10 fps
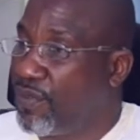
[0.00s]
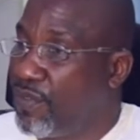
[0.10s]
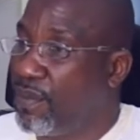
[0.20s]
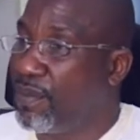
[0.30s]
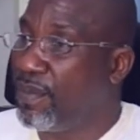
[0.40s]

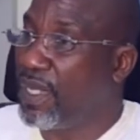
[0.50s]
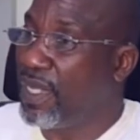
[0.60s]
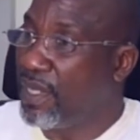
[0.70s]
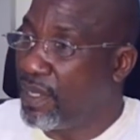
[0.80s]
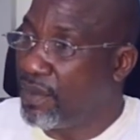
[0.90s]
from
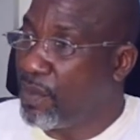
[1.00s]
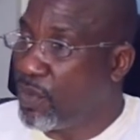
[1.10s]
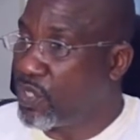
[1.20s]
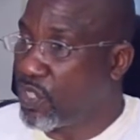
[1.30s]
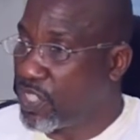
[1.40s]

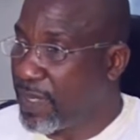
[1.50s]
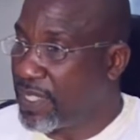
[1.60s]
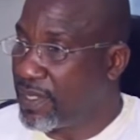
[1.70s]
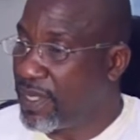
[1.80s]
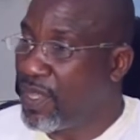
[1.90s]
criminal
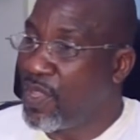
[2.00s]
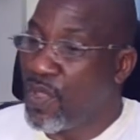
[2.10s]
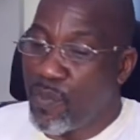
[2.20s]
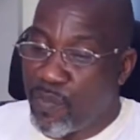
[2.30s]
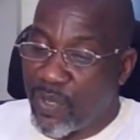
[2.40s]
suspects.
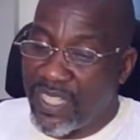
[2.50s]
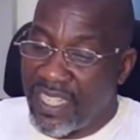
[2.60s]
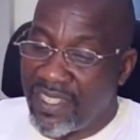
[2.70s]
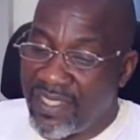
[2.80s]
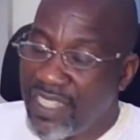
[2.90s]
But
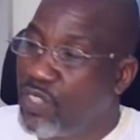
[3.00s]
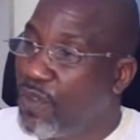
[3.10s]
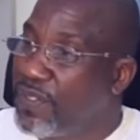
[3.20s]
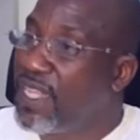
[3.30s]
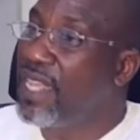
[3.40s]
it still
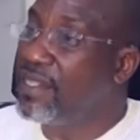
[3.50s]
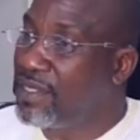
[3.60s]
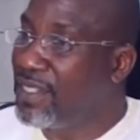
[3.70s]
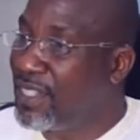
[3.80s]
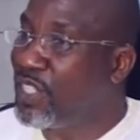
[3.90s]

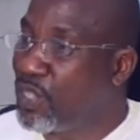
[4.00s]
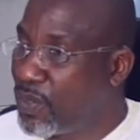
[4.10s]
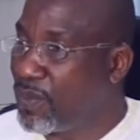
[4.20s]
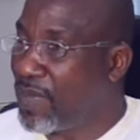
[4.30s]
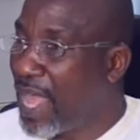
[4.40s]
dovetails this
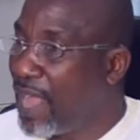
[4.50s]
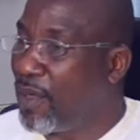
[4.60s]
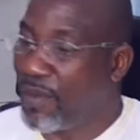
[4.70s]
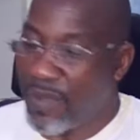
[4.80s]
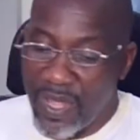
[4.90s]
issue.
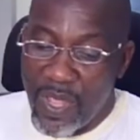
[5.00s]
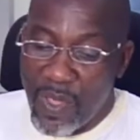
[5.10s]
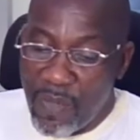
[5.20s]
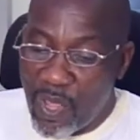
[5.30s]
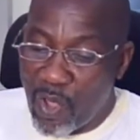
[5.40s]
How?
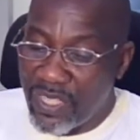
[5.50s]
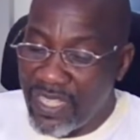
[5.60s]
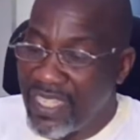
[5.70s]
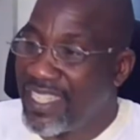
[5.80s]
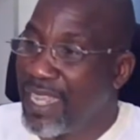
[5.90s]
Because in
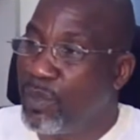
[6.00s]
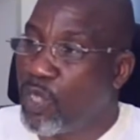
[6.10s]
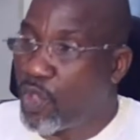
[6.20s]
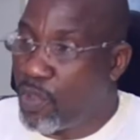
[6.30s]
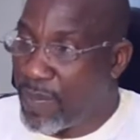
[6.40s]
the same
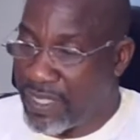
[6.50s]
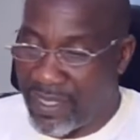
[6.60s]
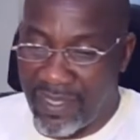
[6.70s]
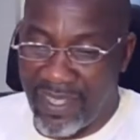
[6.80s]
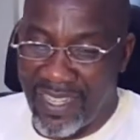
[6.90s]

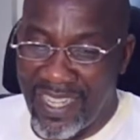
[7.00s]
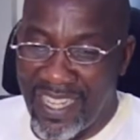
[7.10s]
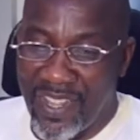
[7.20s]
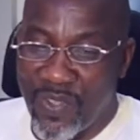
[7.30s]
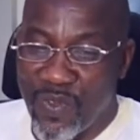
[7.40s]
document,
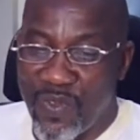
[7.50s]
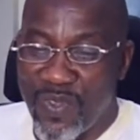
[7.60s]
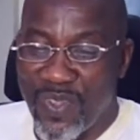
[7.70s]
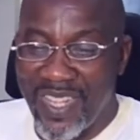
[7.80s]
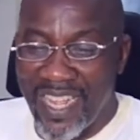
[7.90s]

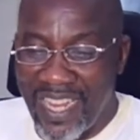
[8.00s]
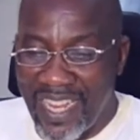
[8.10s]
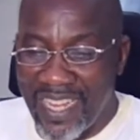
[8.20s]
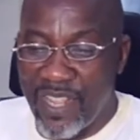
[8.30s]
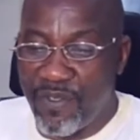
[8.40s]
a
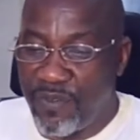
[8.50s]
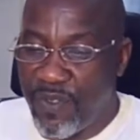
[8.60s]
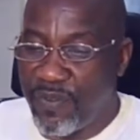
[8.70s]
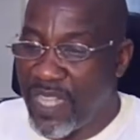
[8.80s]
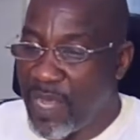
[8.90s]

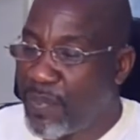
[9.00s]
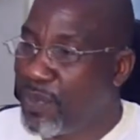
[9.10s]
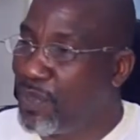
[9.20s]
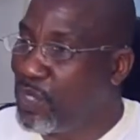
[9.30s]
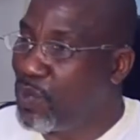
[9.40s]
5th
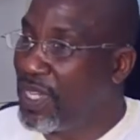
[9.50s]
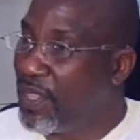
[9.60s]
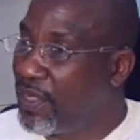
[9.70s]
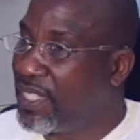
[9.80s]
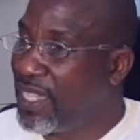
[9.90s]
April
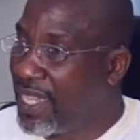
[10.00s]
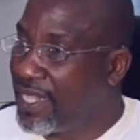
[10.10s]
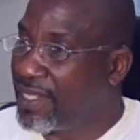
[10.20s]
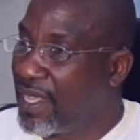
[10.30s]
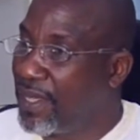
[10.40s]
2013
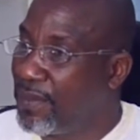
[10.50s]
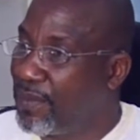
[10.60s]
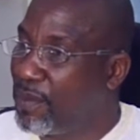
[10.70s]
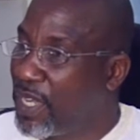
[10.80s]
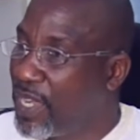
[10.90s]
letter
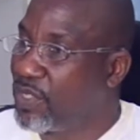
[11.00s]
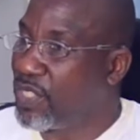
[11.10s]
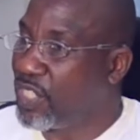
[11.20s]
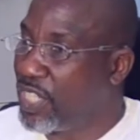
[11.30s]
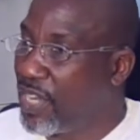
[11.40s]
from
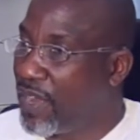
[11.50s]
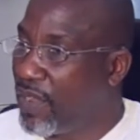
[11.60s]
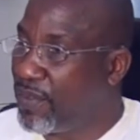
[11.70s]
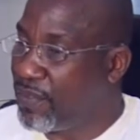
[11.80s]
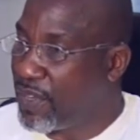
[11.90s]
Accountant General
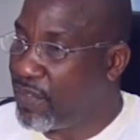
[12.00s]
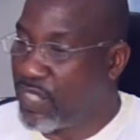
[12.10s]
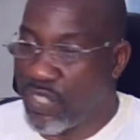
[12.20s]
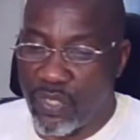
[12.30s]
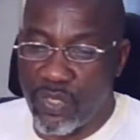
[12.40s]
of the
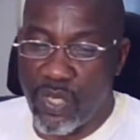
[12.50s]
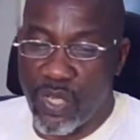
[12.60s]
Federation